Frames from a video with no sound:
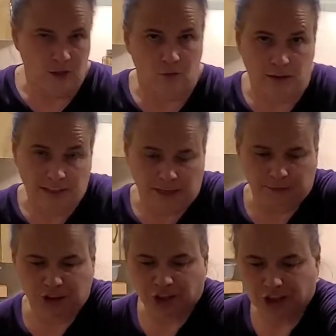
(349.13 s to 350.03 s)
1 cup
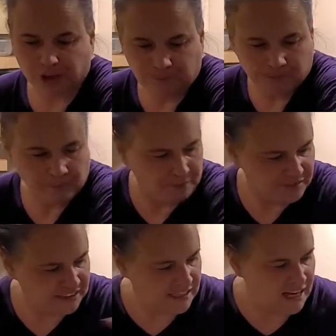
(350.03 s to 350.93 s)
of sugar,
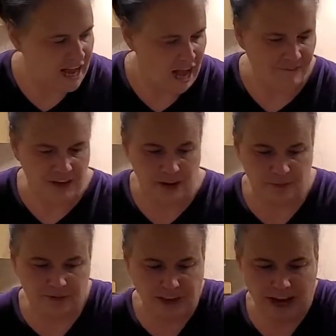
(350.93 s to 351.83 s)
1/2 cup of
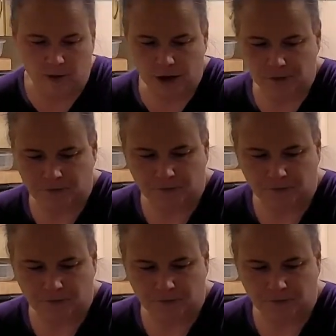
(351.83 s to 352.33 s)
flour,